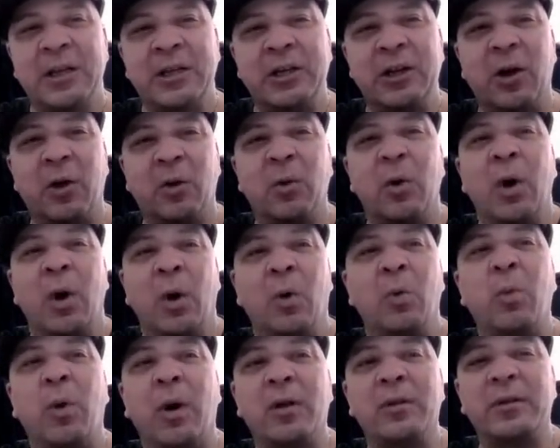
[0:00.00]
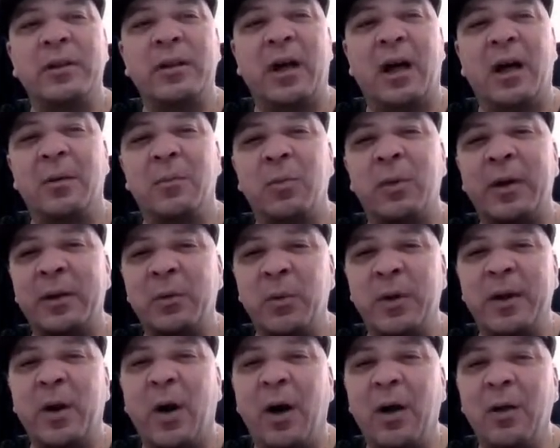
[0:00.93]
We
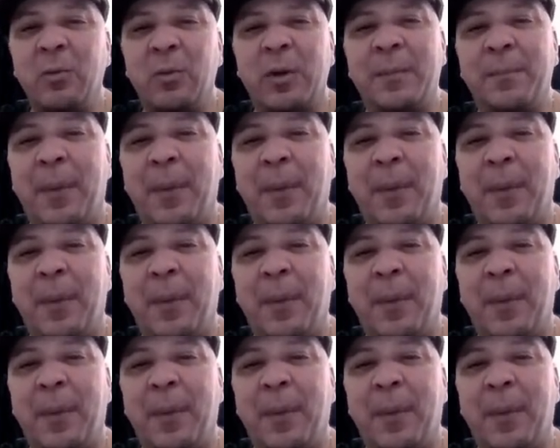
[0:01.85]
go out,